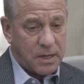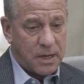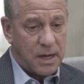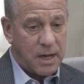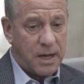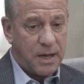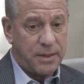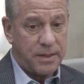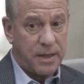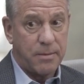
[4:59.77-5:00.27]

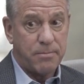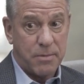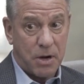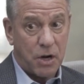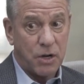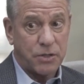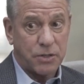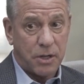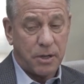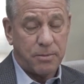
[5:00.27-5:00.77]
that
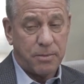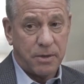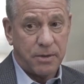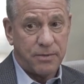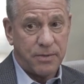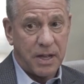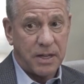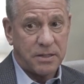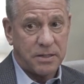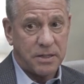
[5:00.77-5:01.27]
Merritt's Global
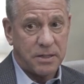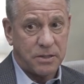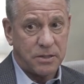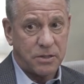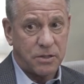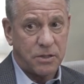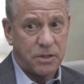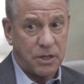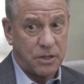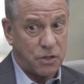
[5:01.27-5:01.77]
Events
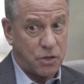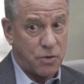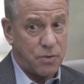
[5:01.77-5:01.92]
has